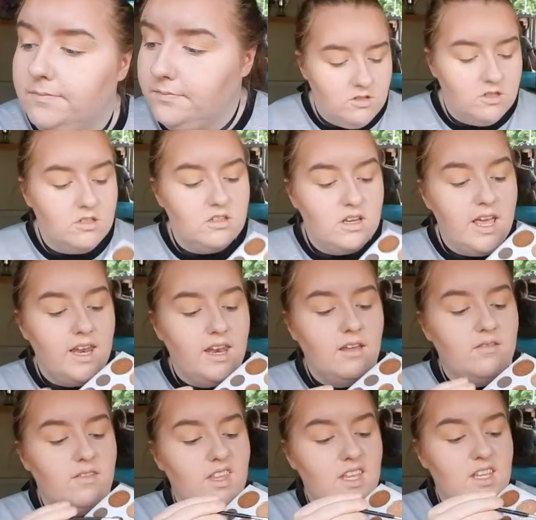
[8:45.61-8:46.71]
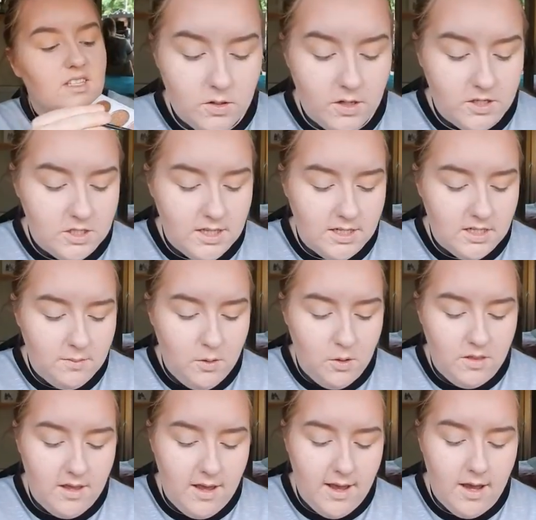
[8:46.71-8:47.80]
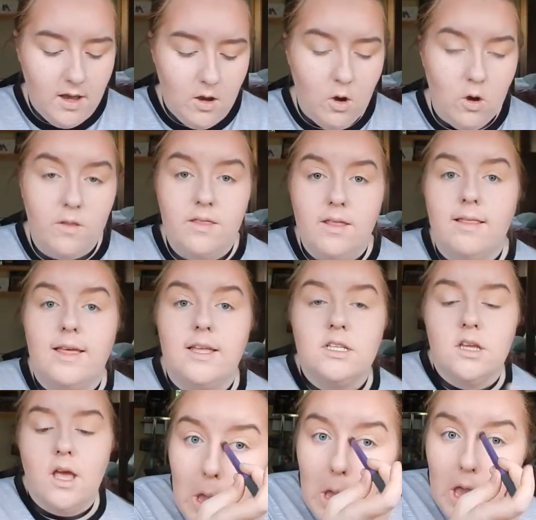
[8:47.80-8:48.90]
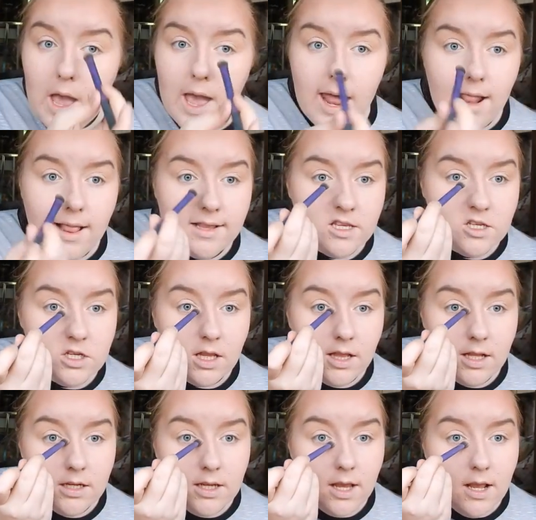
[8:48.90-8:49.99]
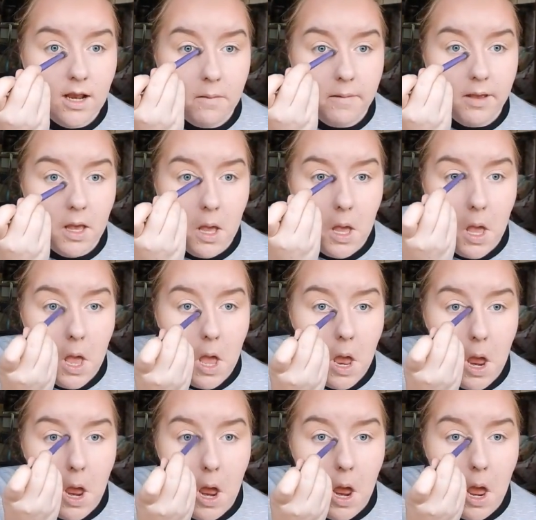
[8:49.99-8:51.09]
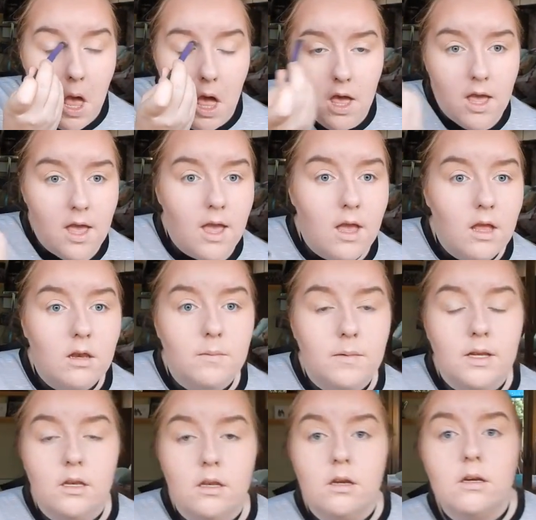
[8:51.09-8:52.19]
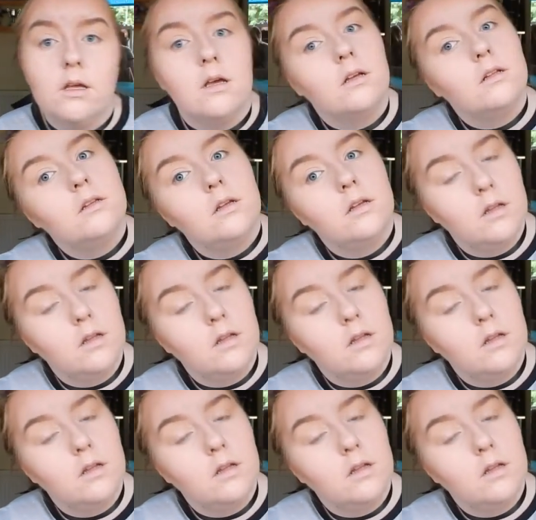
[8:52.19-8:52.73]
Just any of these. So I just like to put that on the lid. And I like to just take that a tiny bit into my tear duct.